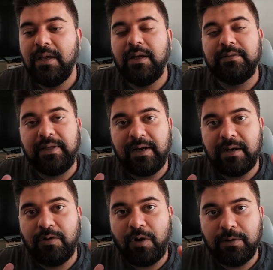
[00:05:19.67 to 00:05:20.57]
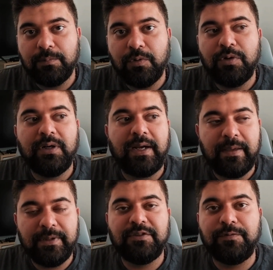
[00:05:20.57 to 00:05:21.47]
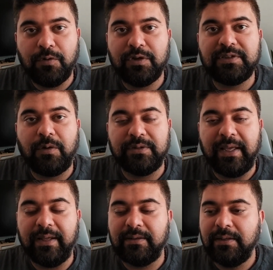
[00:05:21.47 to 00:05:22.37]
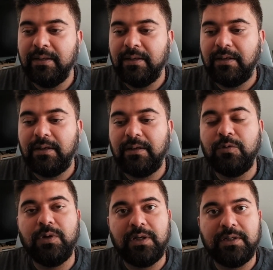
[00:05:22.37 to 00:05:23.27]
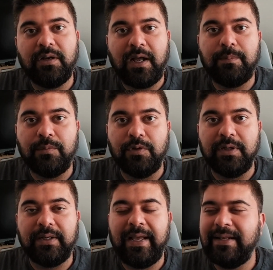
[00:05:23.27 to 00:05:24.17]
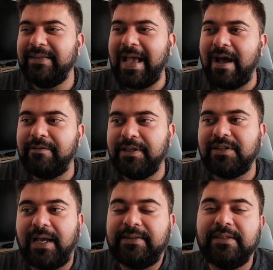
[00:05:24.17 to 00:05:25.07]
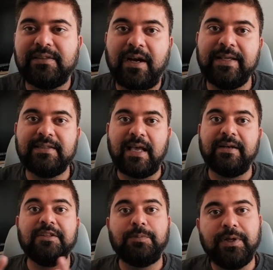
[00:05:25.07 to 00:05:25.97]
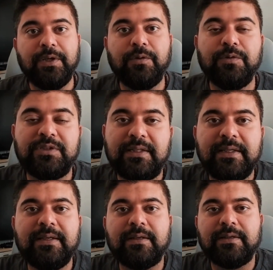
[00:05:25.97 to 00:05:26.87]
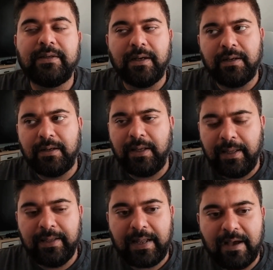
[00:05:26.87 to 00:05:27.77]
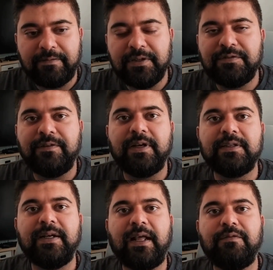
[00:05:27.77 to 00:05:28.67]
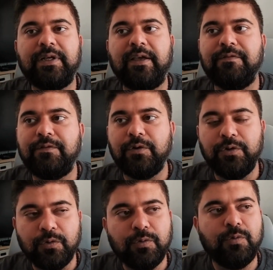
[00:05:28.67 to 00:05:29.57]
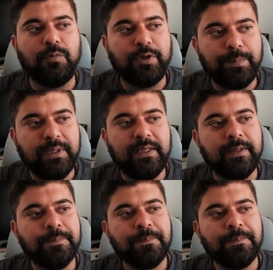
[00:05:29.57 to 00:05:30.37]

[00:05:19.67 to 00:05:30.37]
There are a lot more MS folks out there who earn a lot more, and the average, I think, starting salary is pretty huge. I think an average figure that I would give to you would be